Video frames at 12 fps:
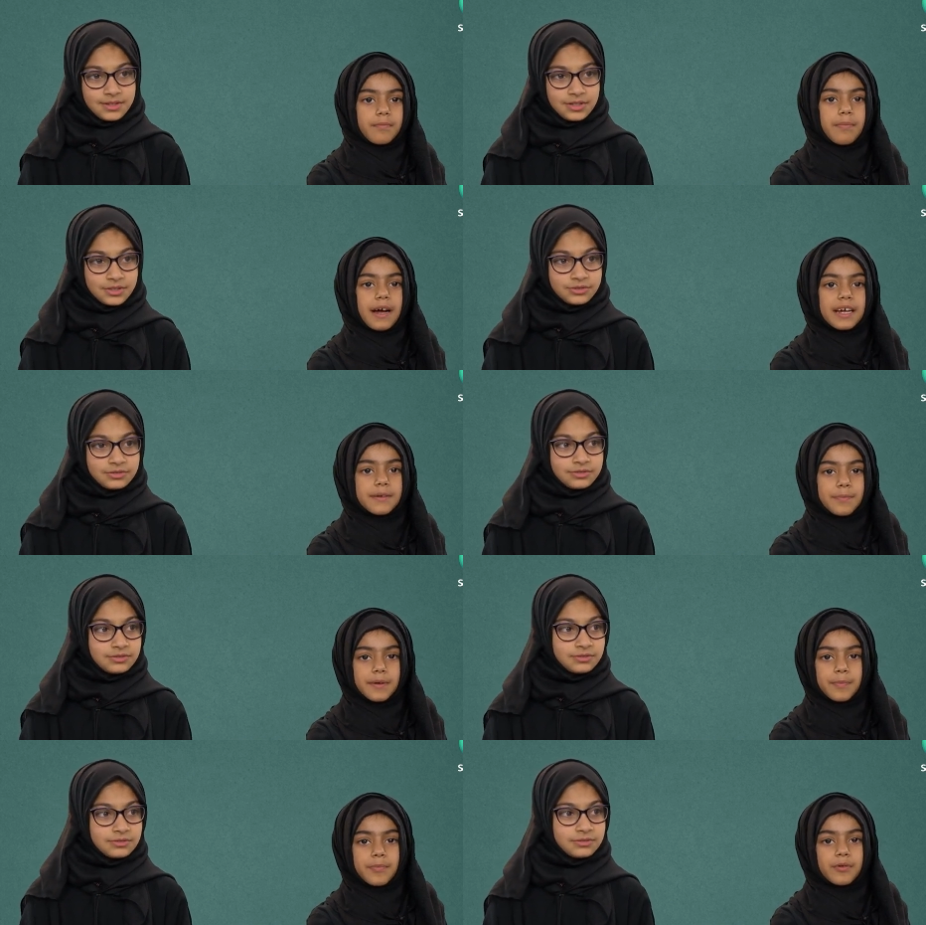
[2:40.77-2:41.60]
Speaker 1: bad
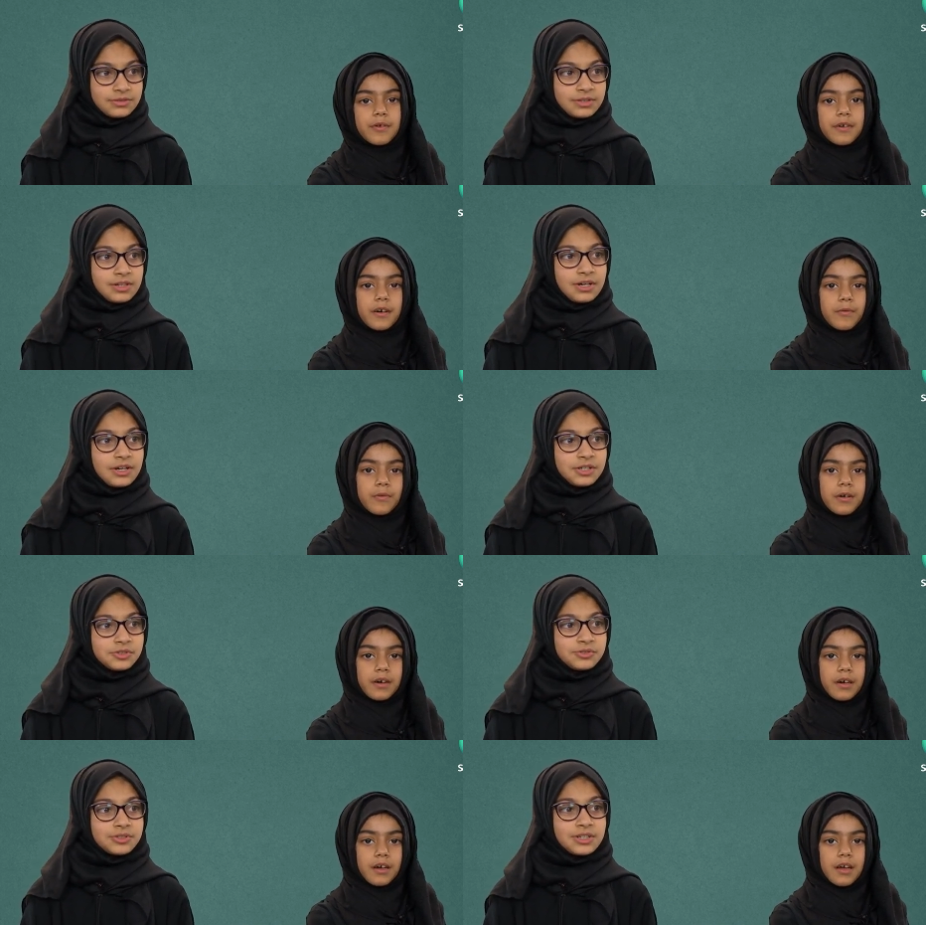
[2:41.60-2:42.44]
people
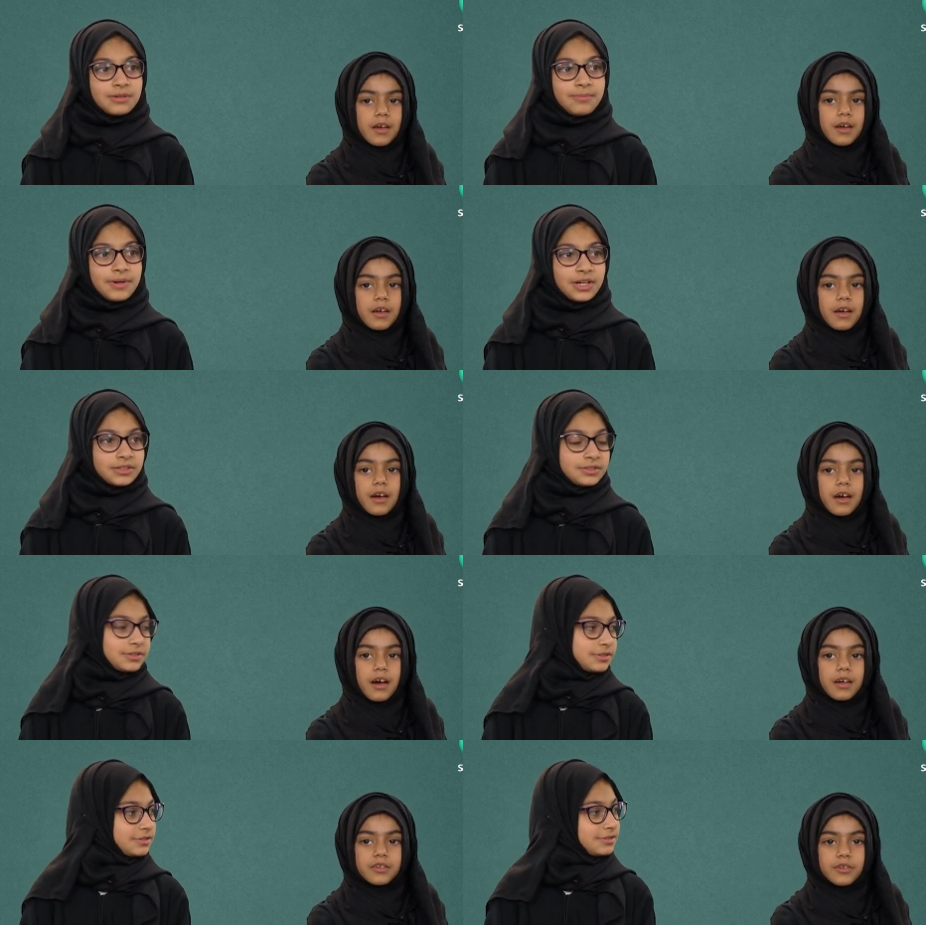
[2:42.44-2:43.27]
were. Hazrat
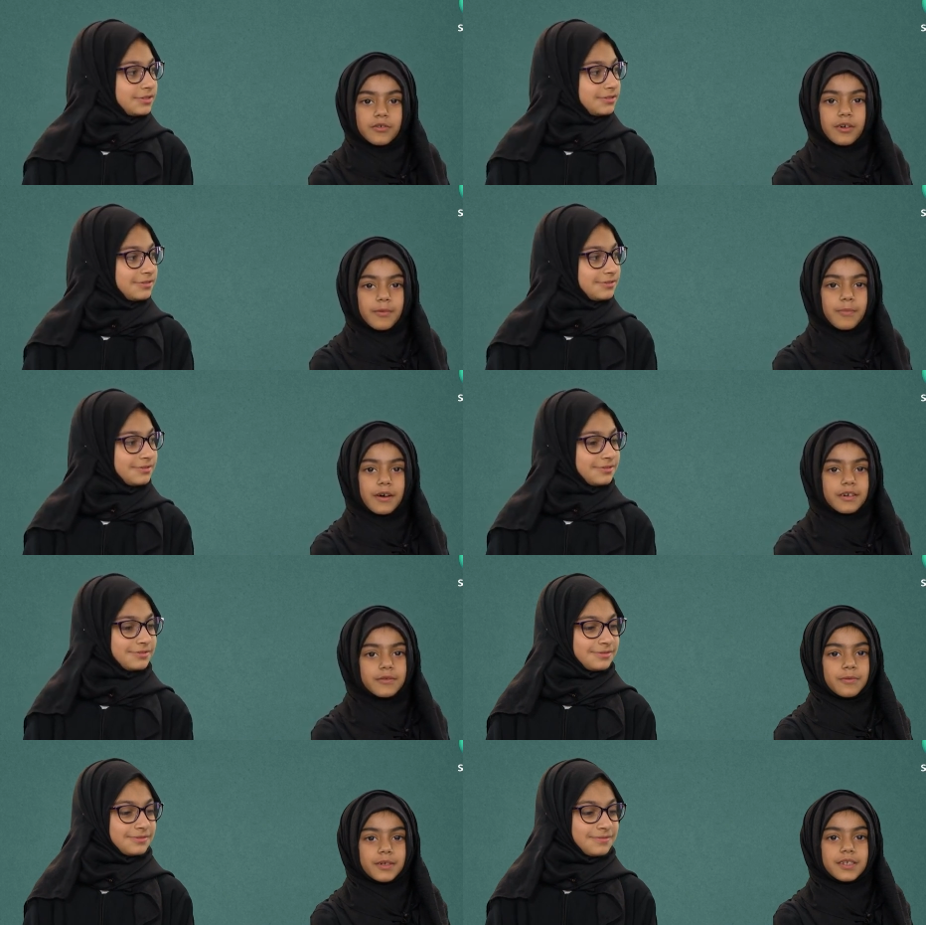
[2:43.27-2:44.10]
Abbas.
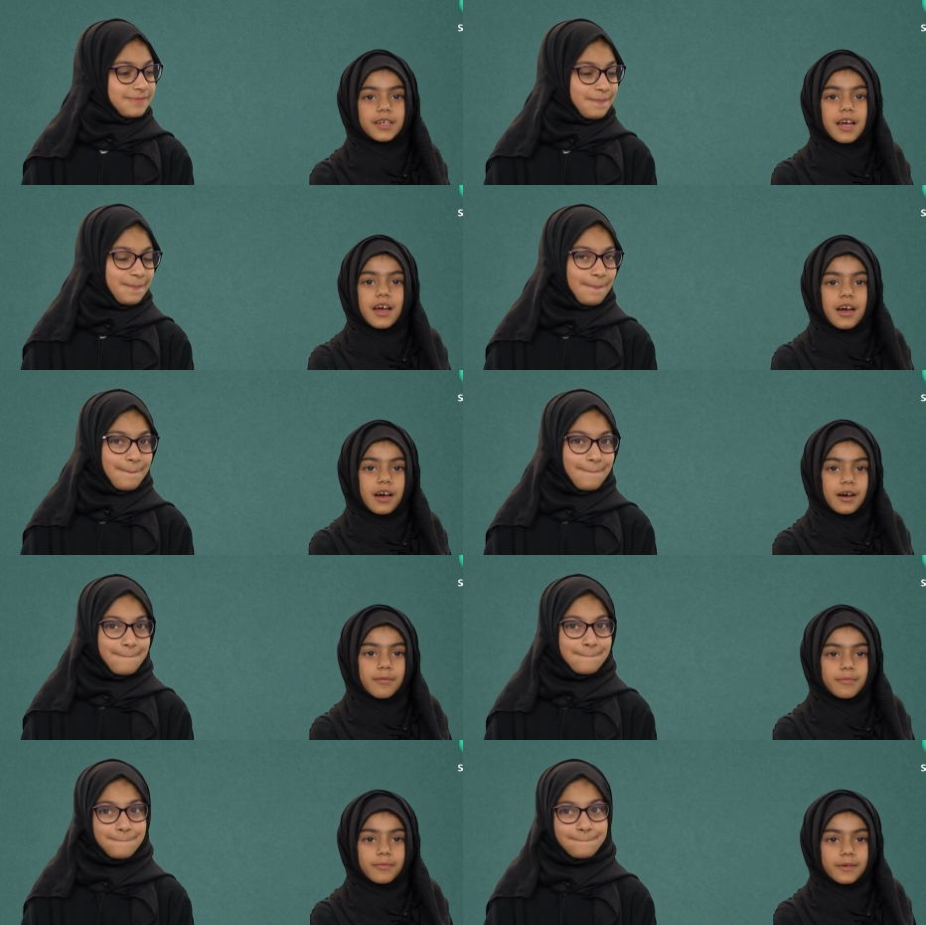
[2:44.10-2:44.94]
Hazrat was
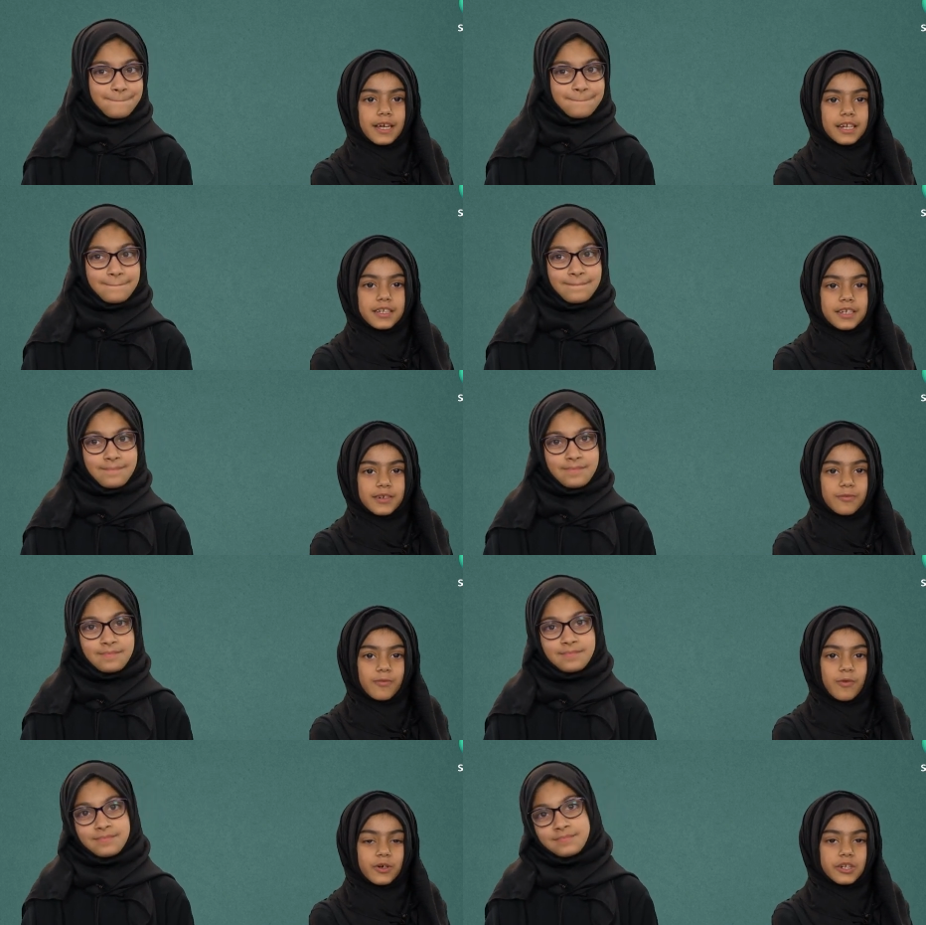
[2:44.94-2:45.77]
um,
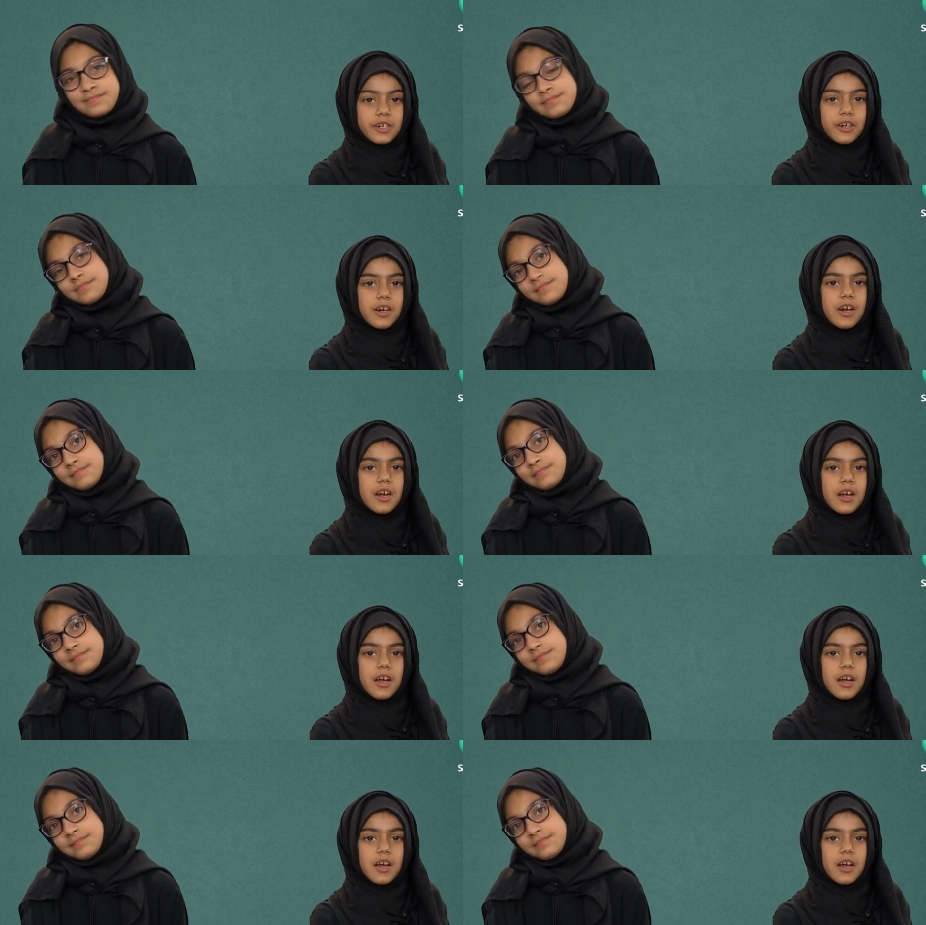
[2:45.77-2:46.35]
getting water.